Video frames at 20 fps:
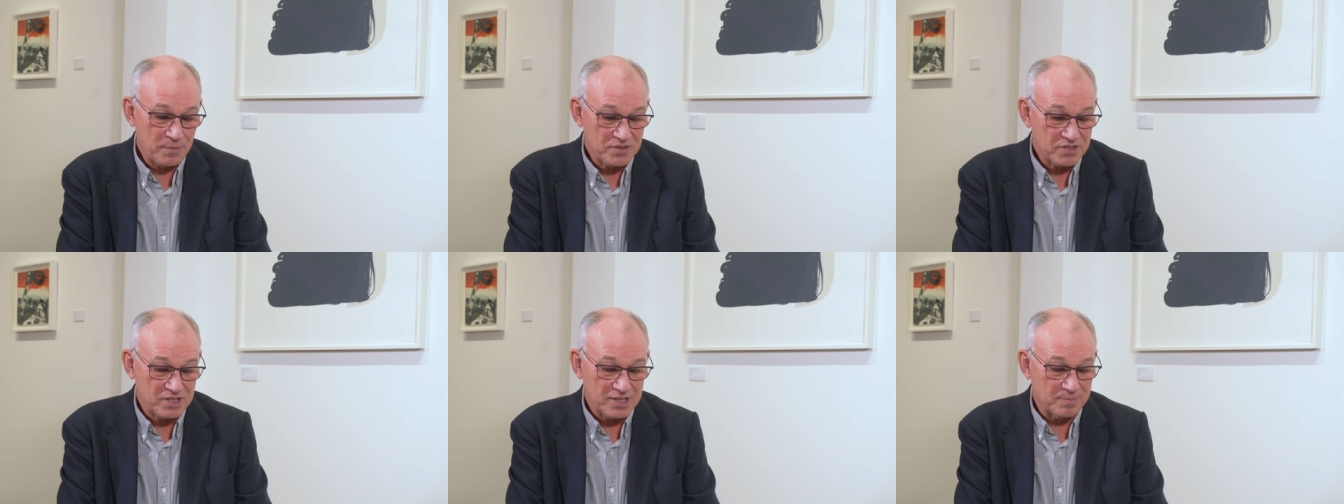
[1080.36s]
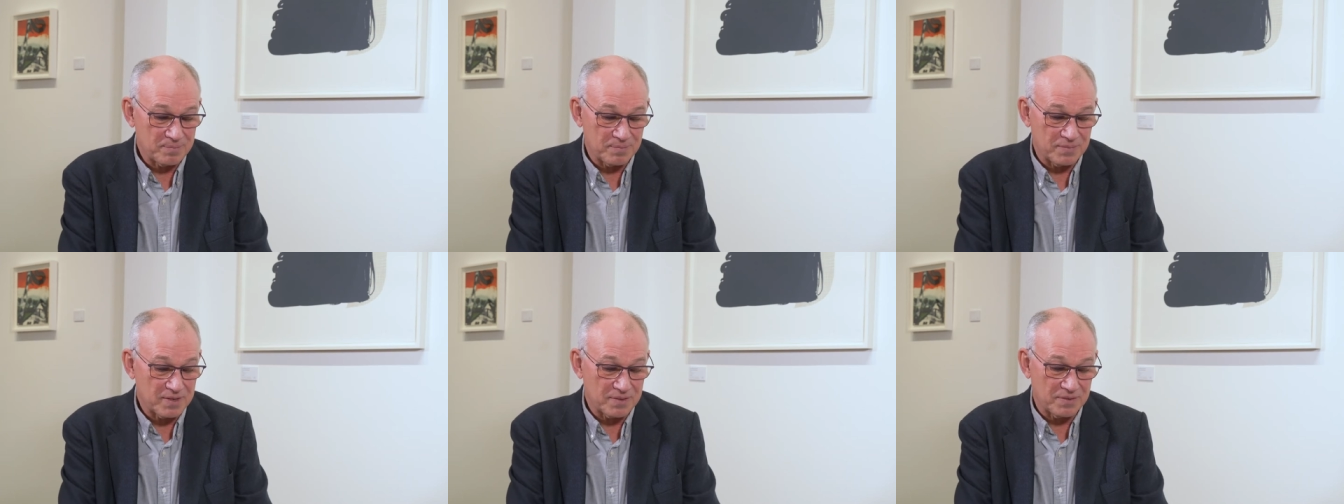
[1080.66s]
was
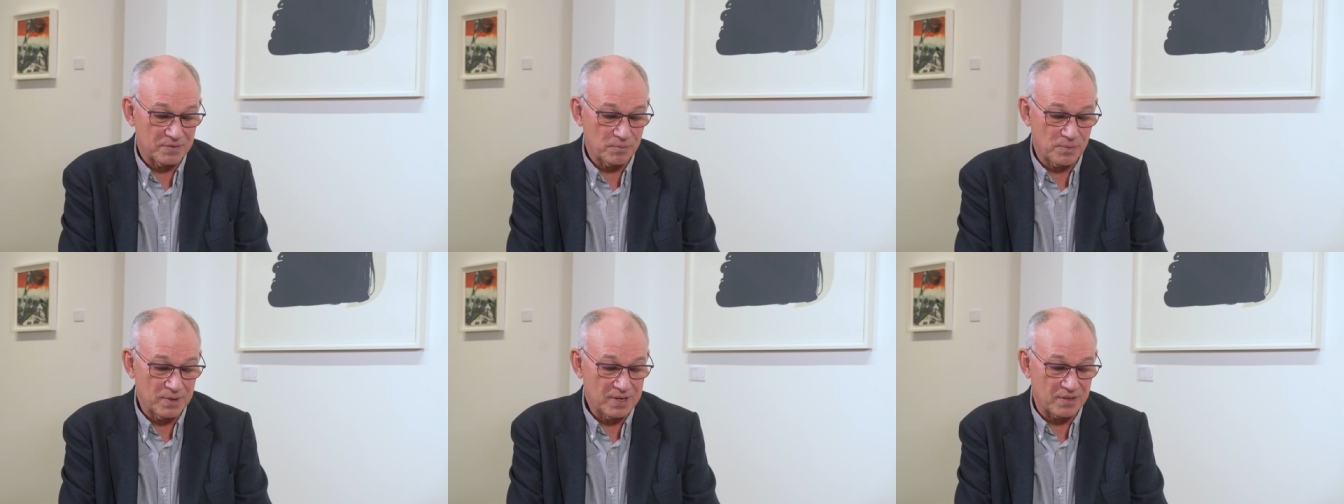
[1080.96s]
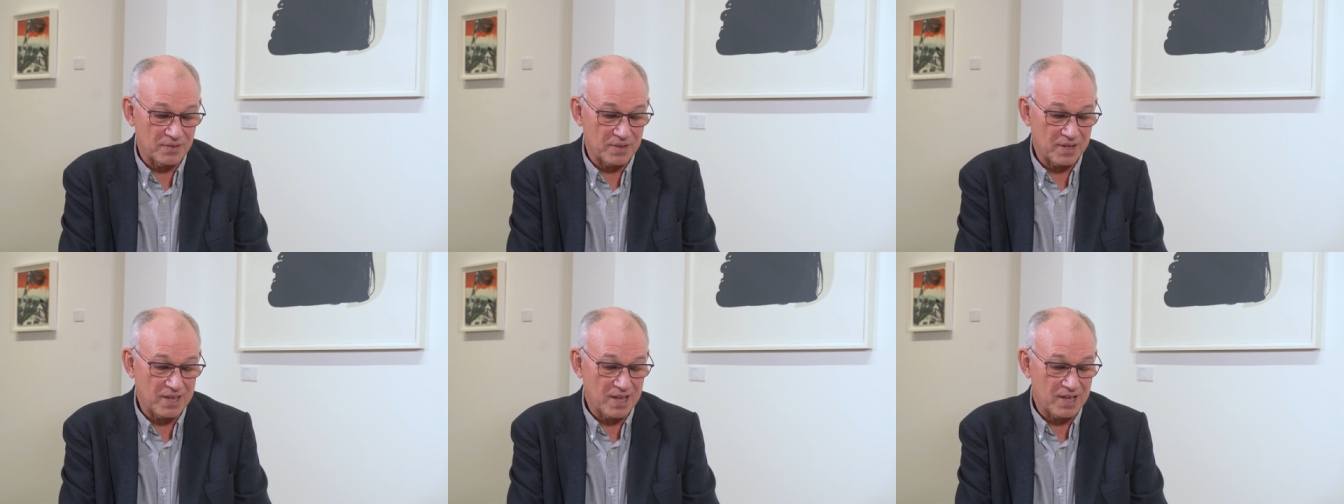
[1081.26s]
even really
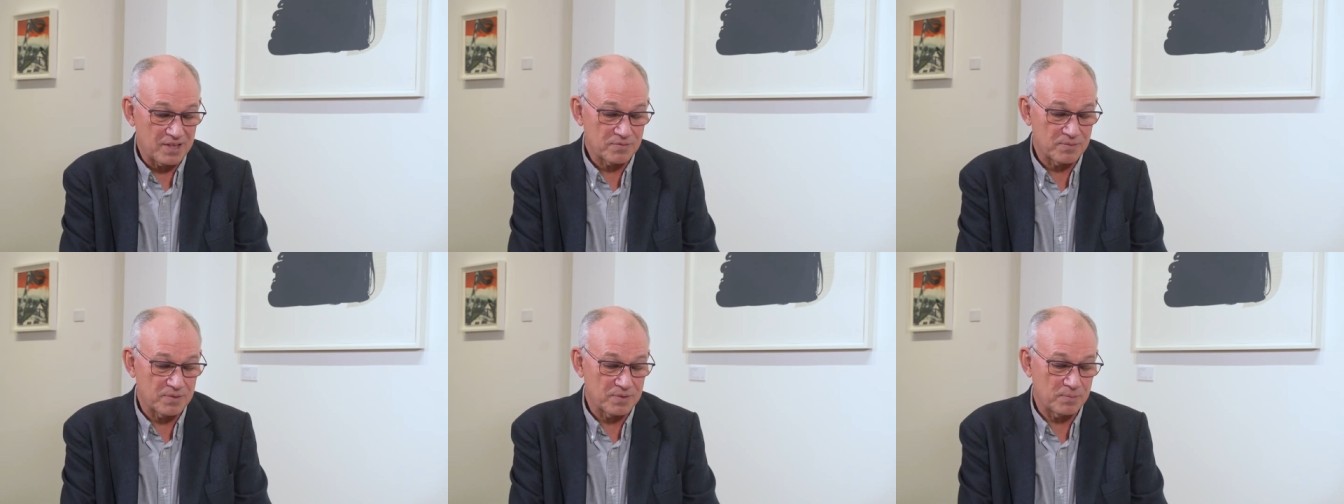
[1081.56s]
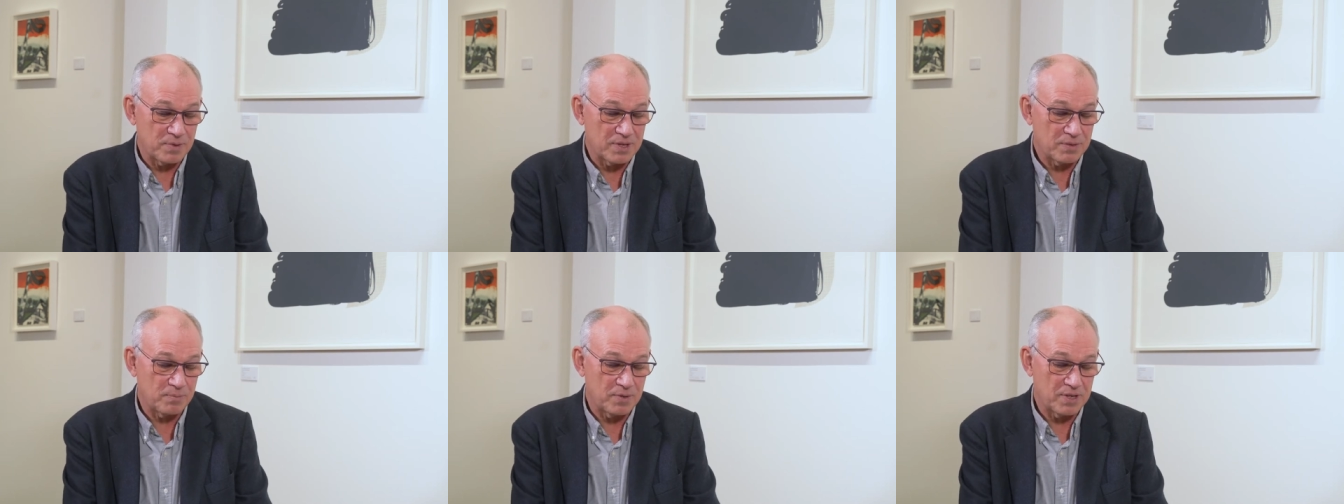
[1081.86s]
the case
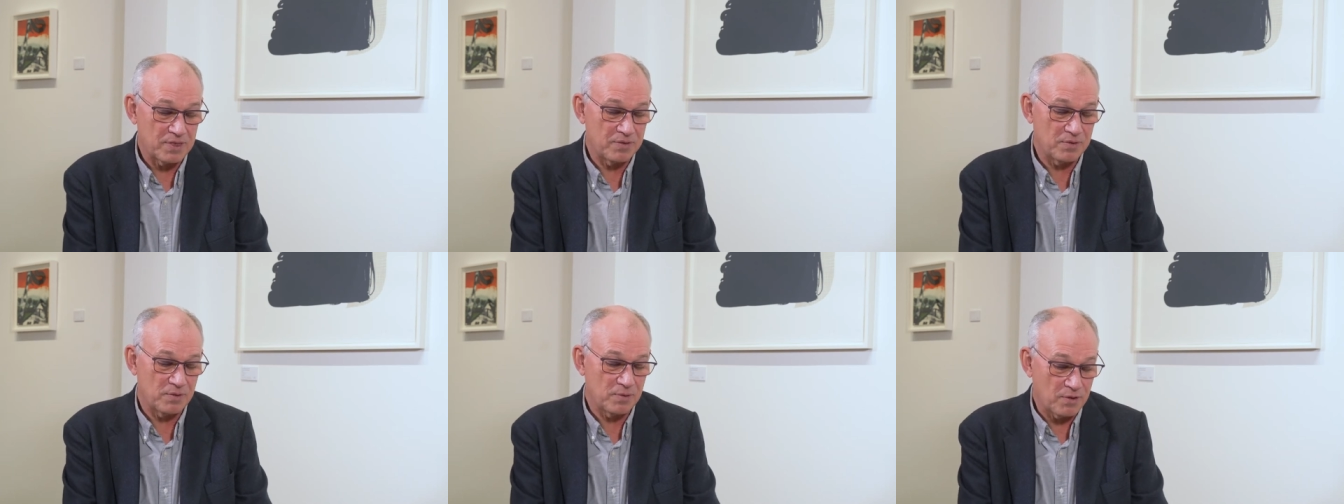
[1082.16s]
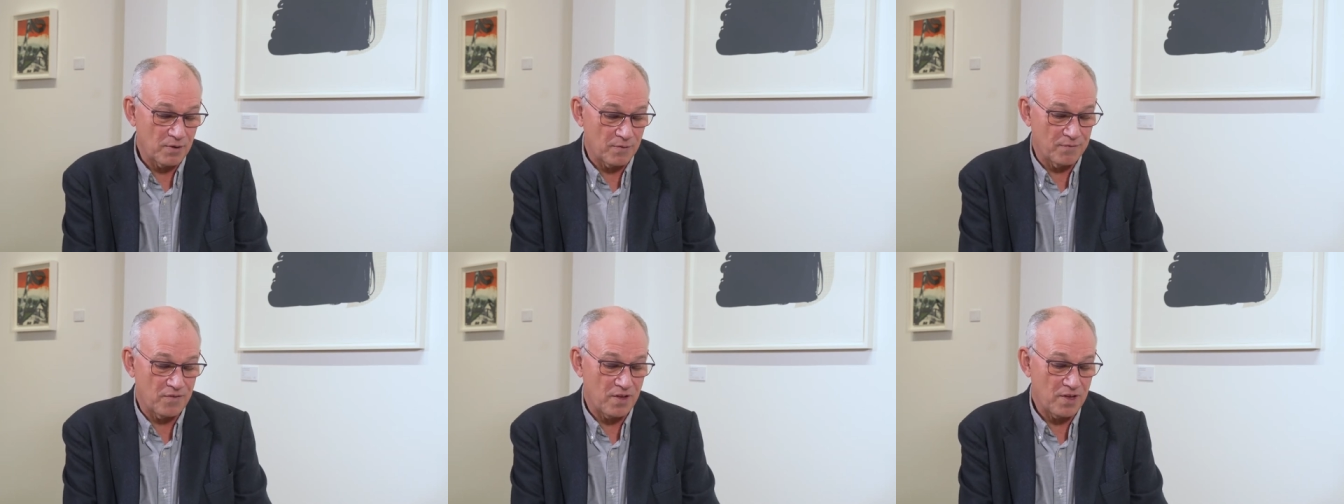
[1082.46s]
with
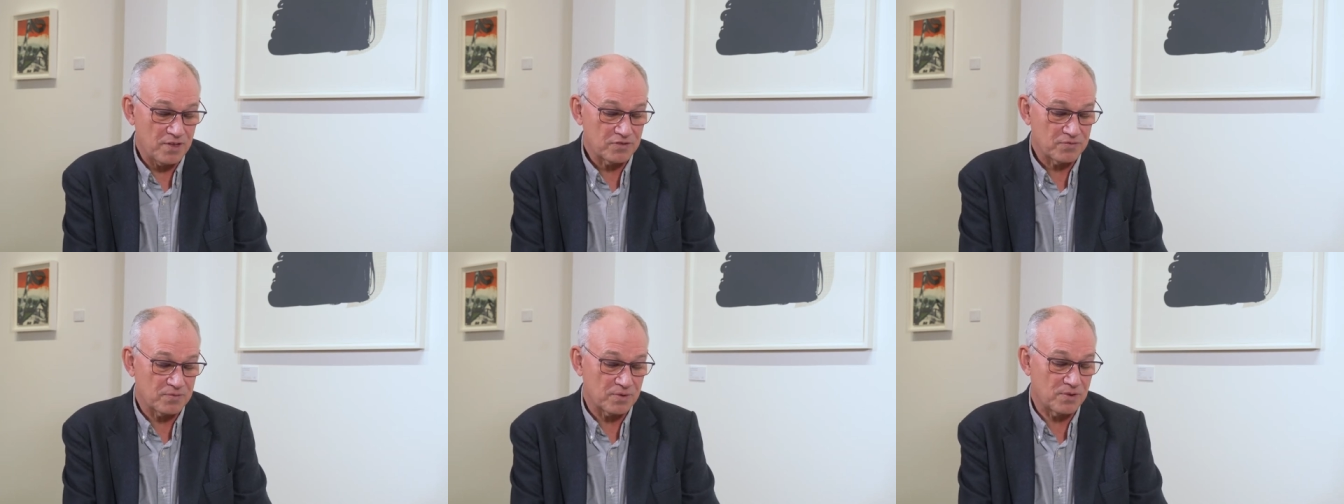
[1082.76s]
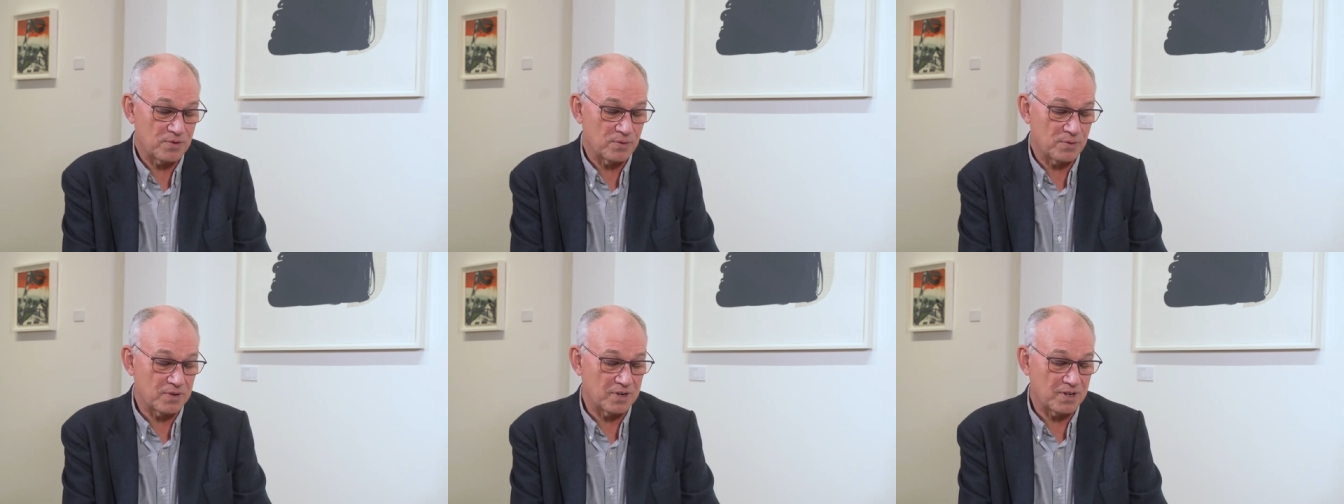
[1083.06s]
your first
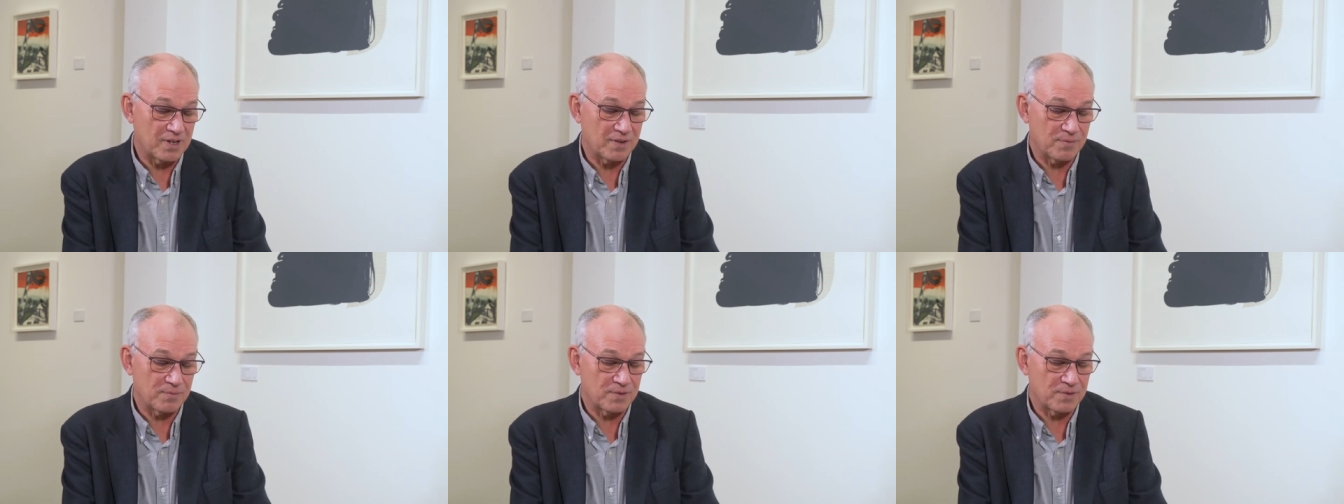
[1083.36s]
recording,